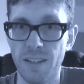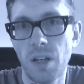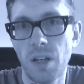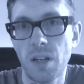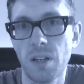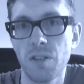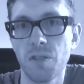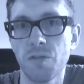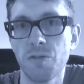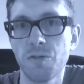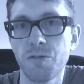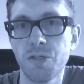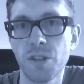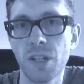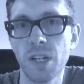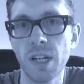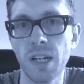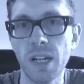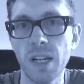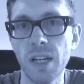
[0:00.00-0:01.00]
And
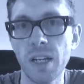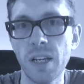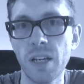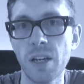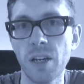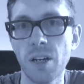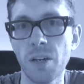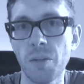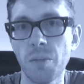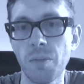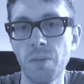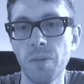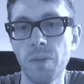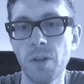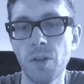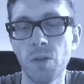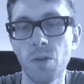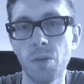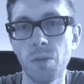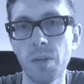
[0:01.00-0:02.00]
finally,
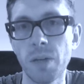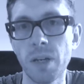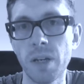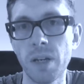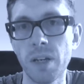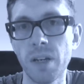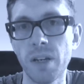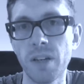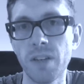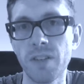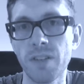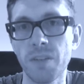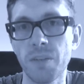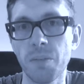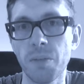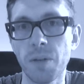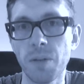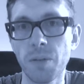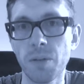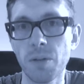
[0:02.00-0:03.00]
there will be some
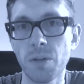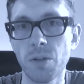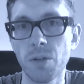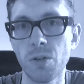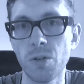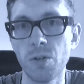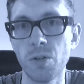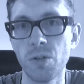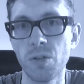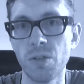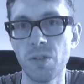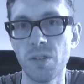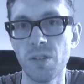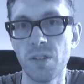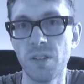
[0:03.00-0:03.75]
people who,